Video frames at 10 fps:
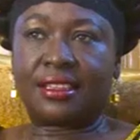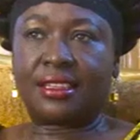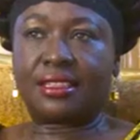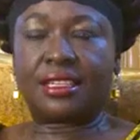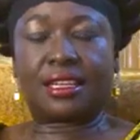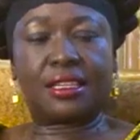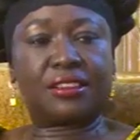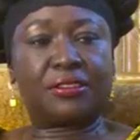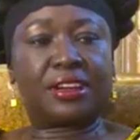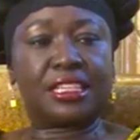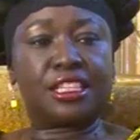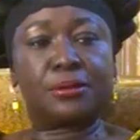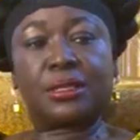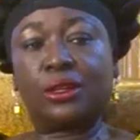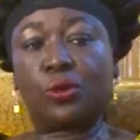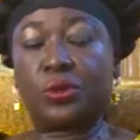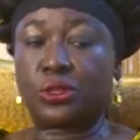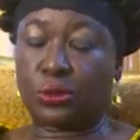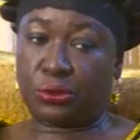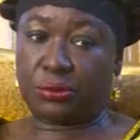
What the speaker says: it's a case of res ipsa loquitur.